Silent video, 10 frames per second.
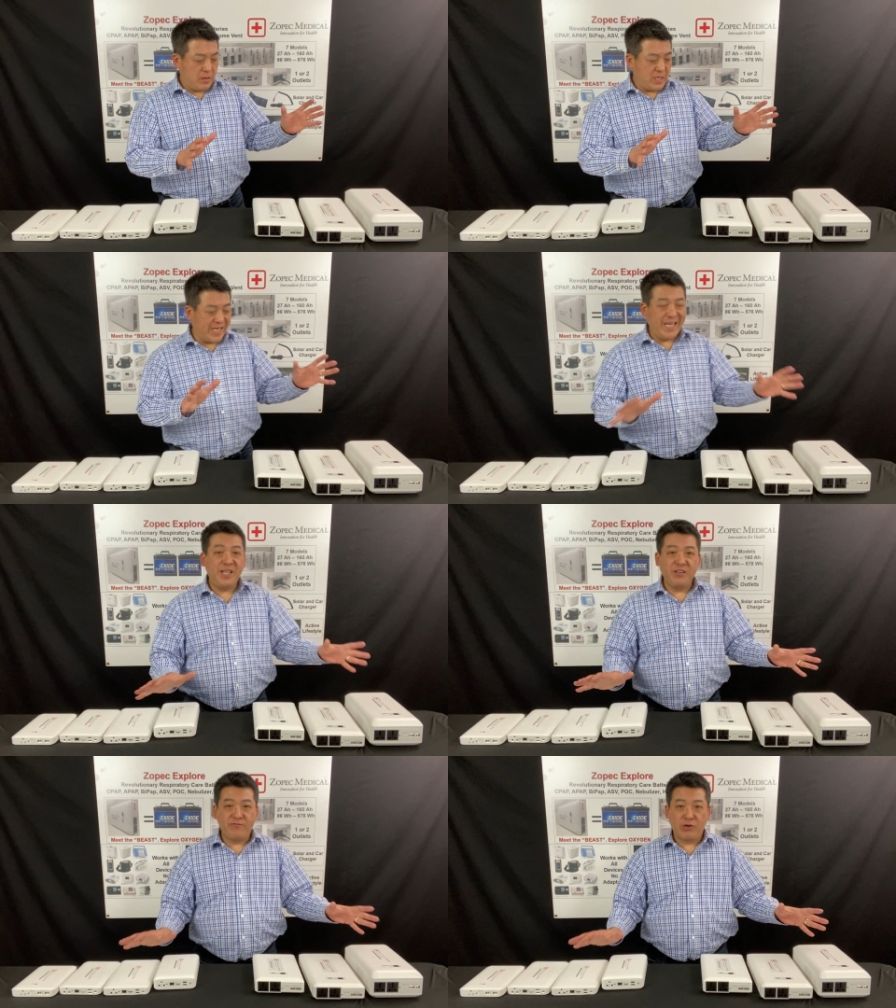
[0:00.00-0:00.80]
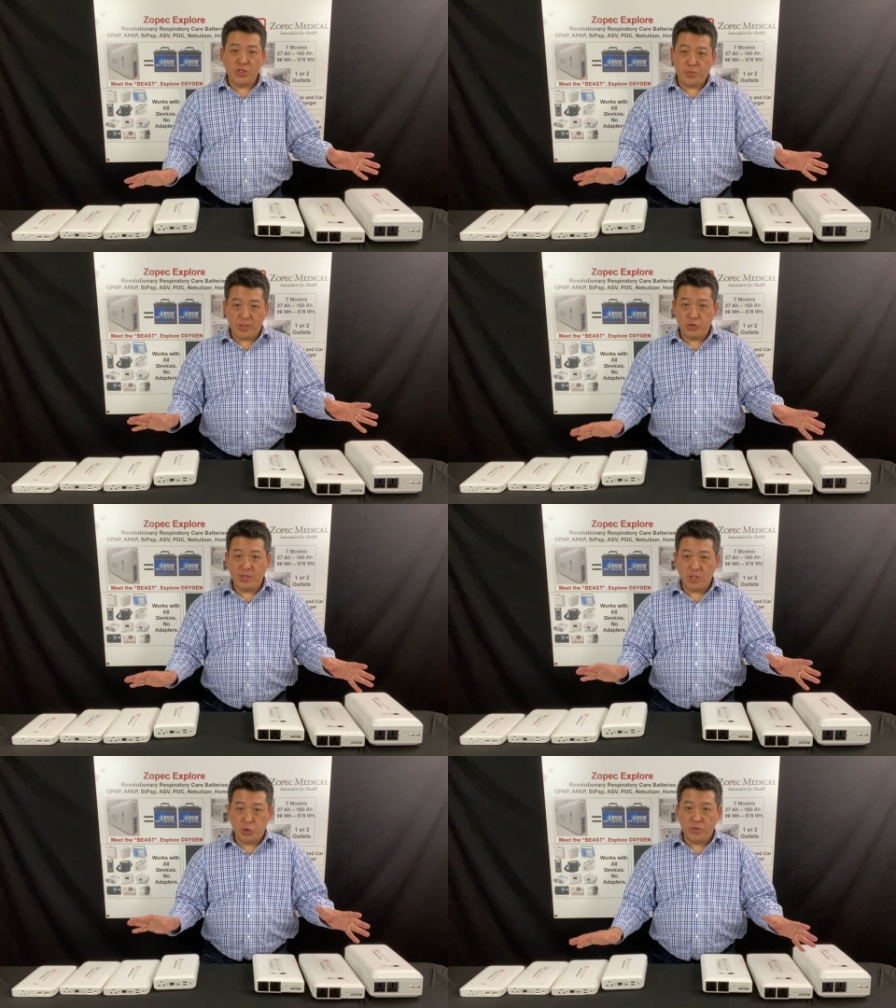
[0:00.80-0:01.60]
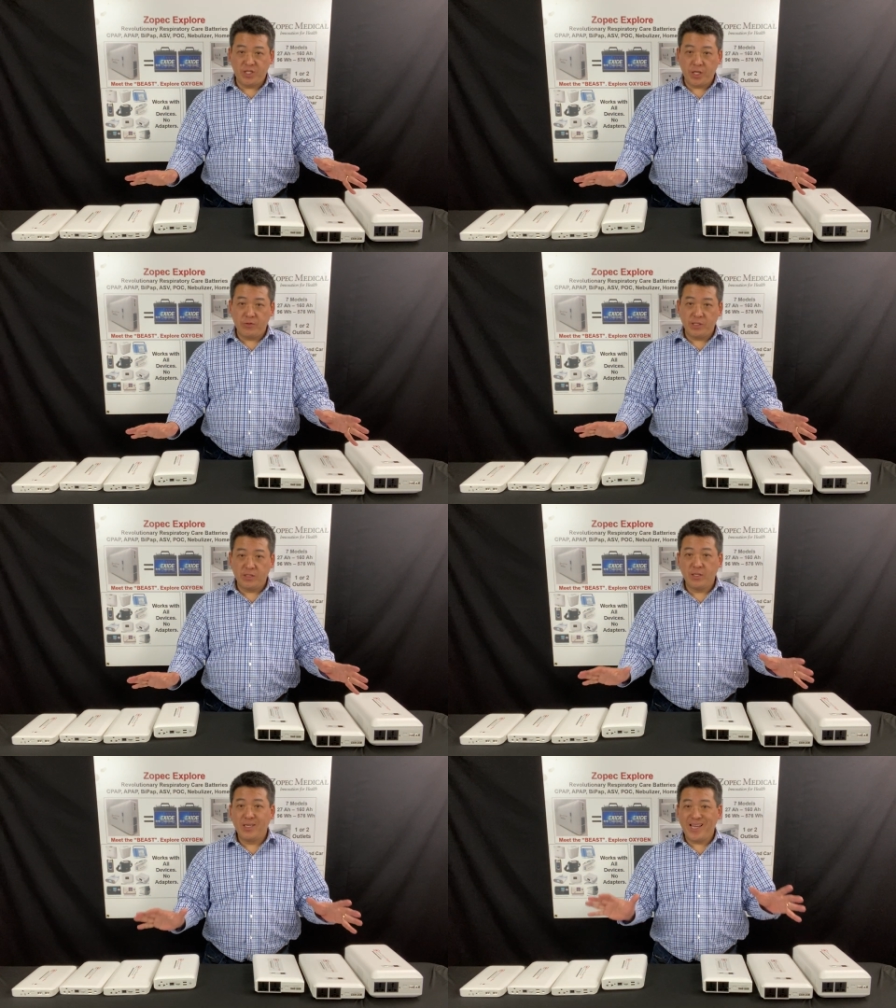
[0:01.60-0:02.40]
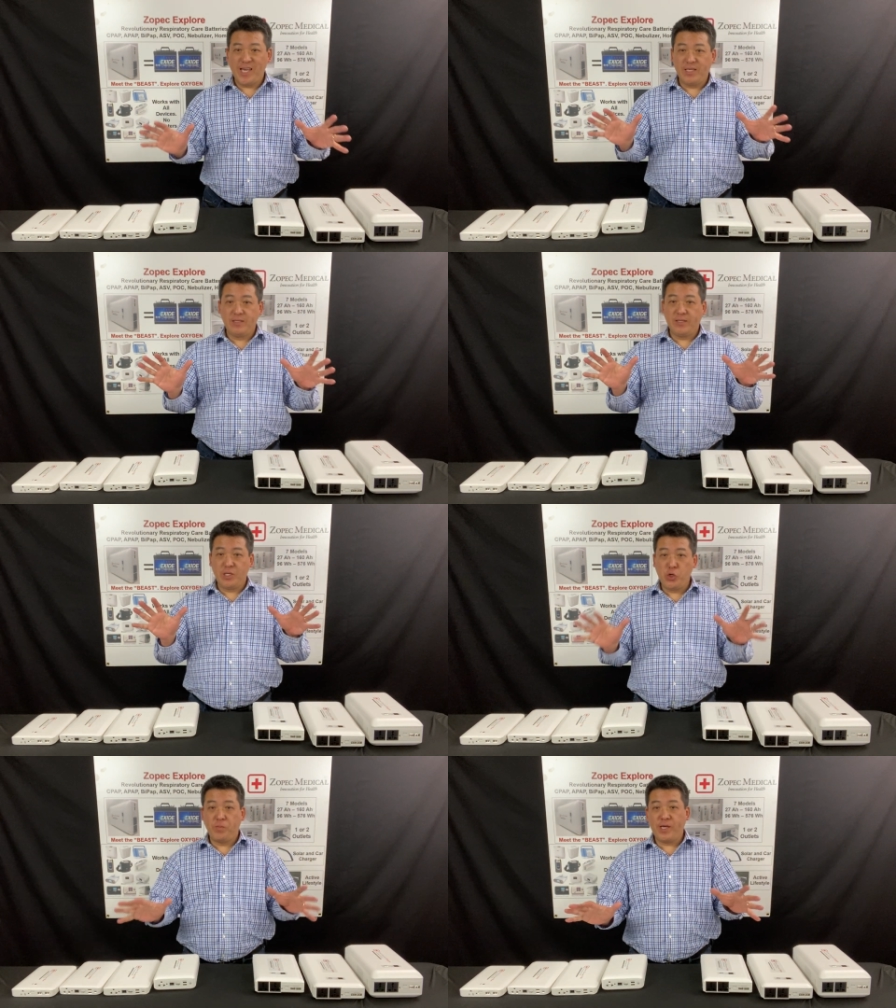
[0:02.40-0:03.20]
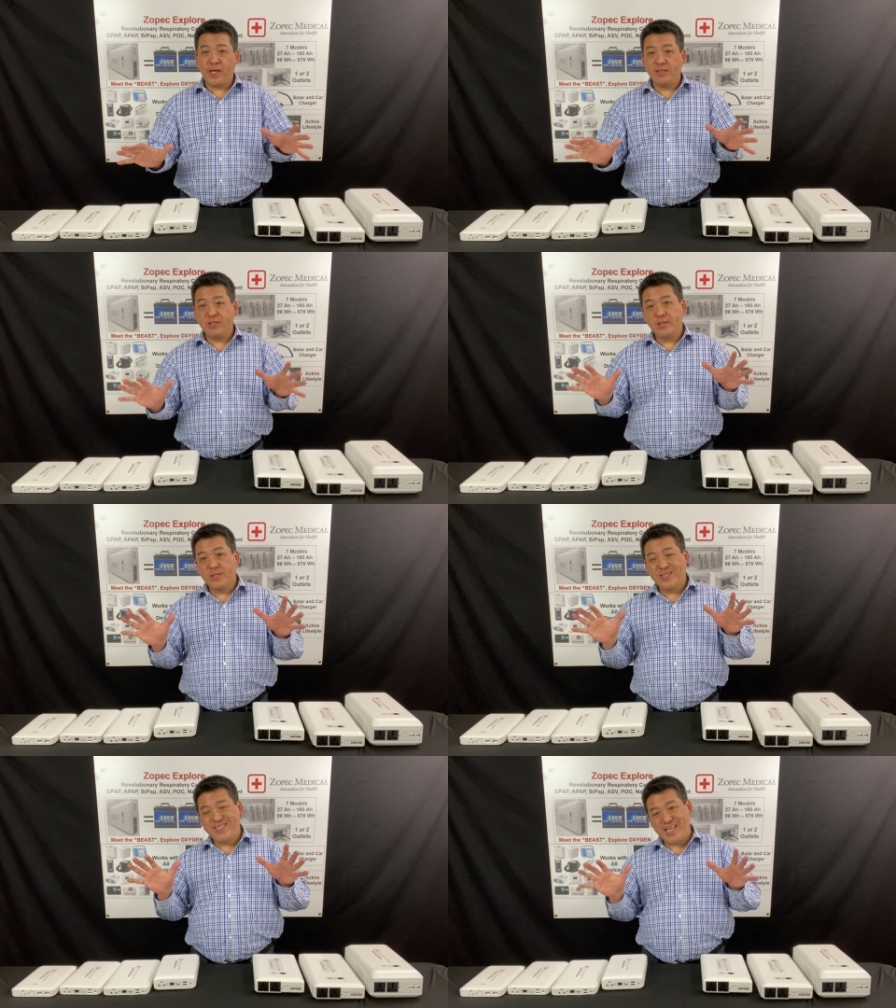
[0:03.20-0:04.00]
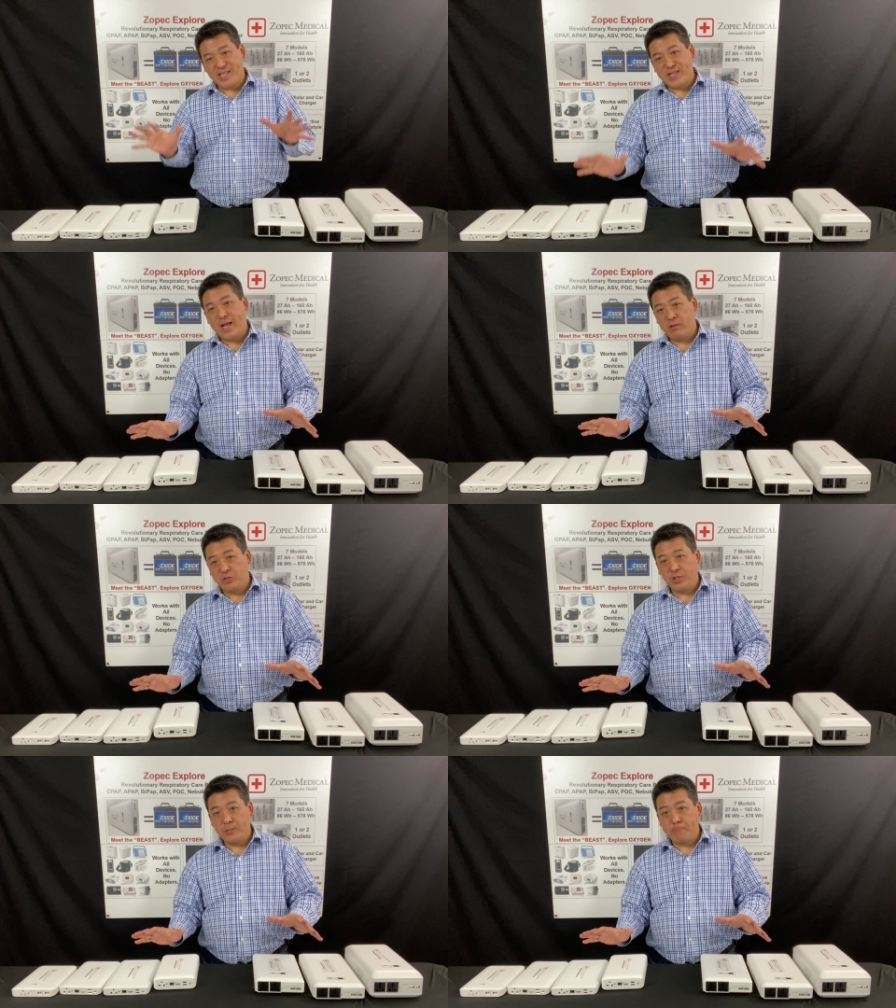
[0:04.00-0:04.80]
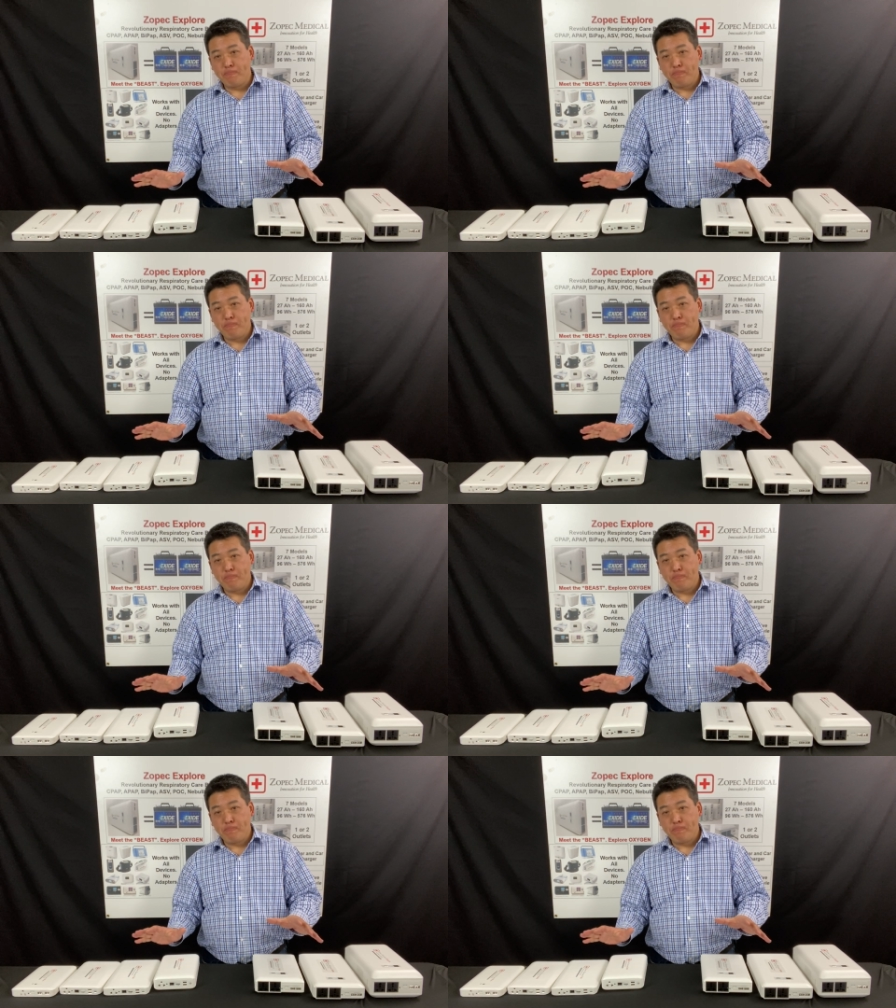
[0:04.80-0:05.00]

The key difference between the two series is the UPS technology.